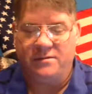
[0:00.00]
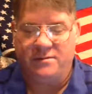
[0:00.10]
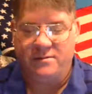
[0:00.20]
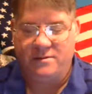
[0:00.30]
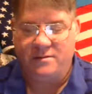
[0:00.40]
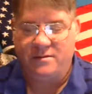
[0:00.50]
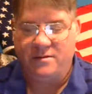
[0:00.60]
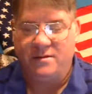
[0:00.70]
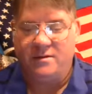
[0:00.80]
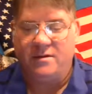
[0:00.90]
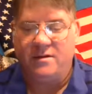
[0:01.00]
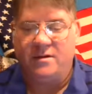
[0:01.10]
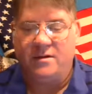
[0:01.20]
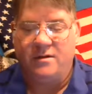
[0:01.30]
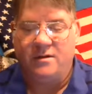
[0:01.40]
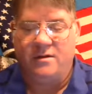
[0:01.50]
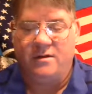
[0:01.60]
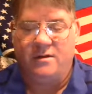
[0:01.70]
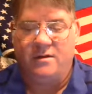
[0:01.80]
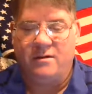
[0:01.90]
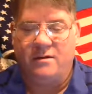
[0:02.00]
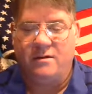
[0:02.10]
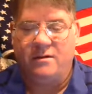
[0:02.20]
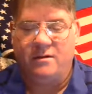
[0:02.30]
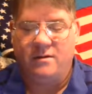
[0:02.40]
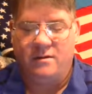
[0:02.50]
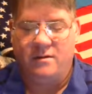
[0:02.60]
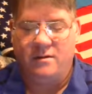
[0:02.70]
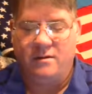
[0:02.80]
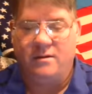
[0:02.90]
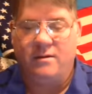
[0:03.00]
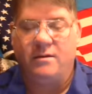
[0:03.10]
(no one is talking)